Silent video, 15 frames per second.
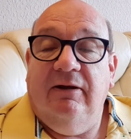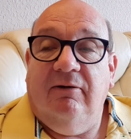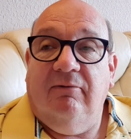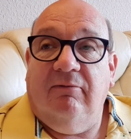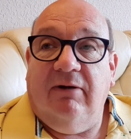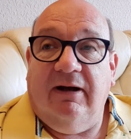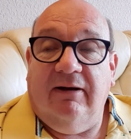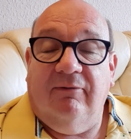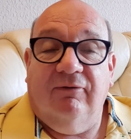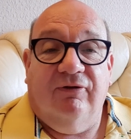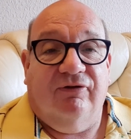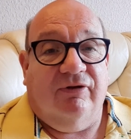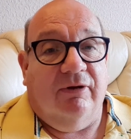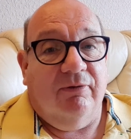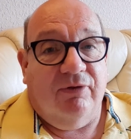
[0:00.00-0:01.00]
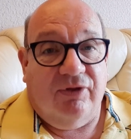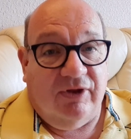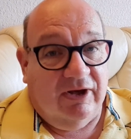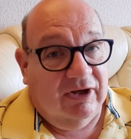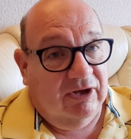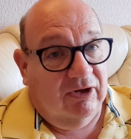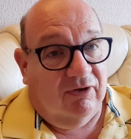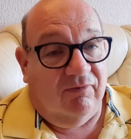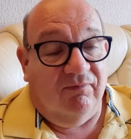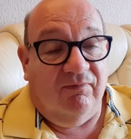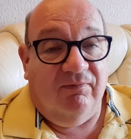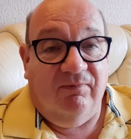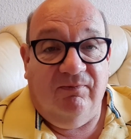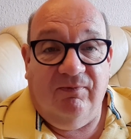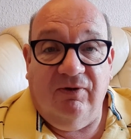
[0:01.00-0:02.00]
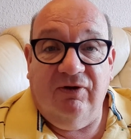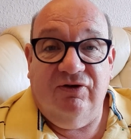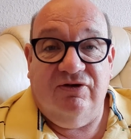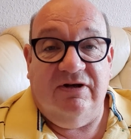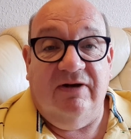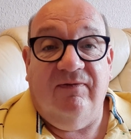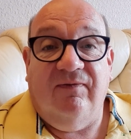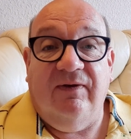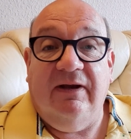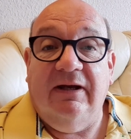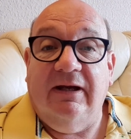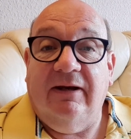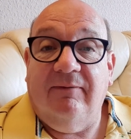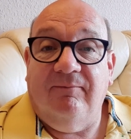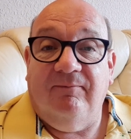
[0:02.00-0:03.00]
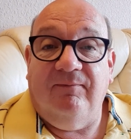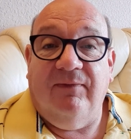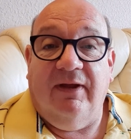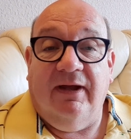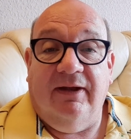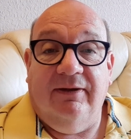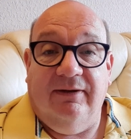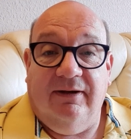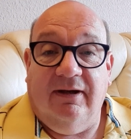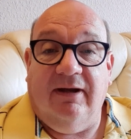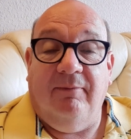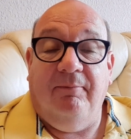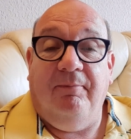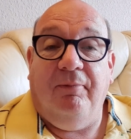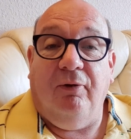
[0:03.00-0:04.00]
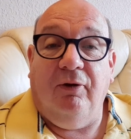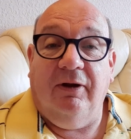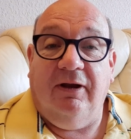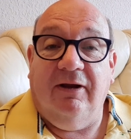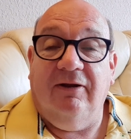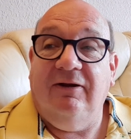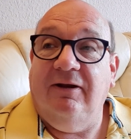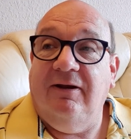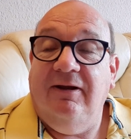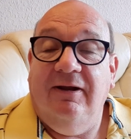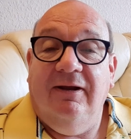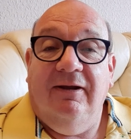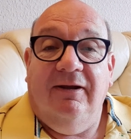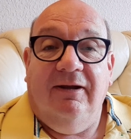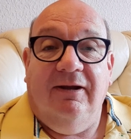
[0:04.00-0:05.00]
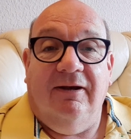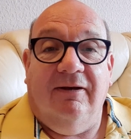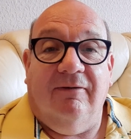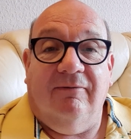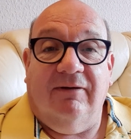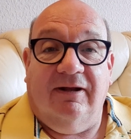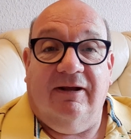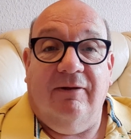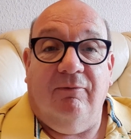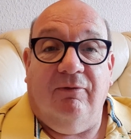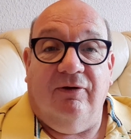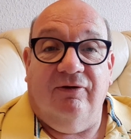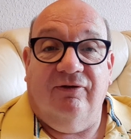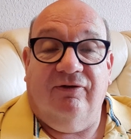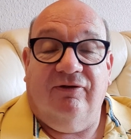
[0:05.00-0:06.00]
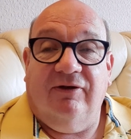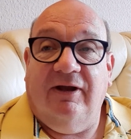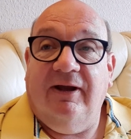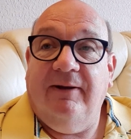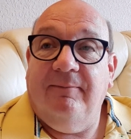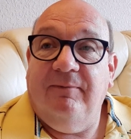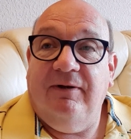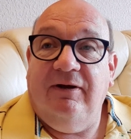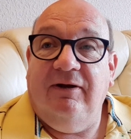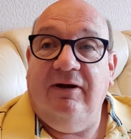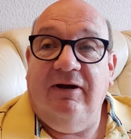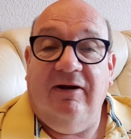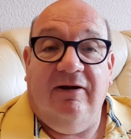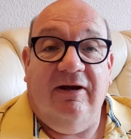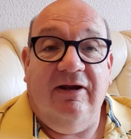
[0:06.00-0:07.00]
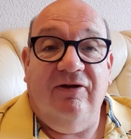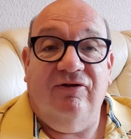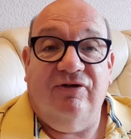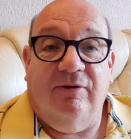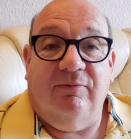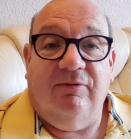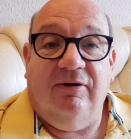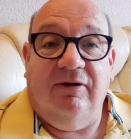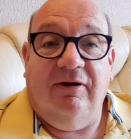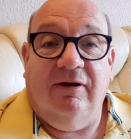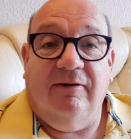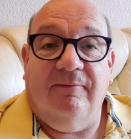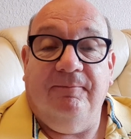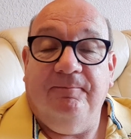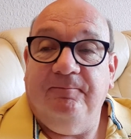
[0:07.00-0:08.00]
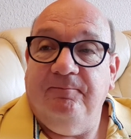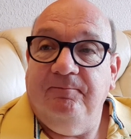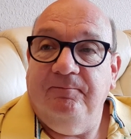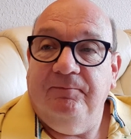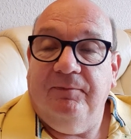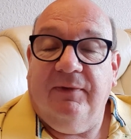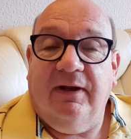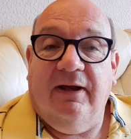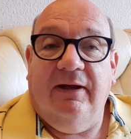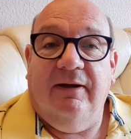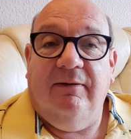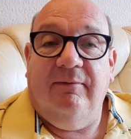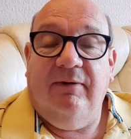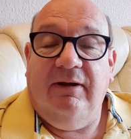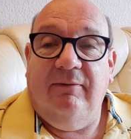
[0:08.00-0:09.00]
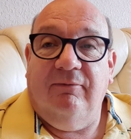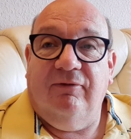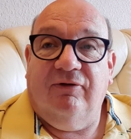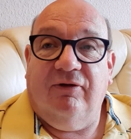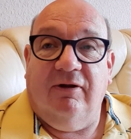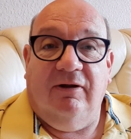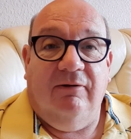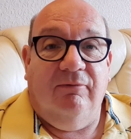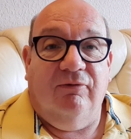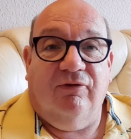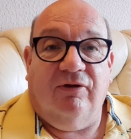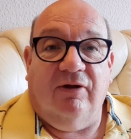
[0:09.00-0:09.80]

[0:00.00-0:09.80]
Wow, so thick you can virtually feel it. And, and boy, can you, you know, like it was um, in, in Egypt, you know, uh, it was it was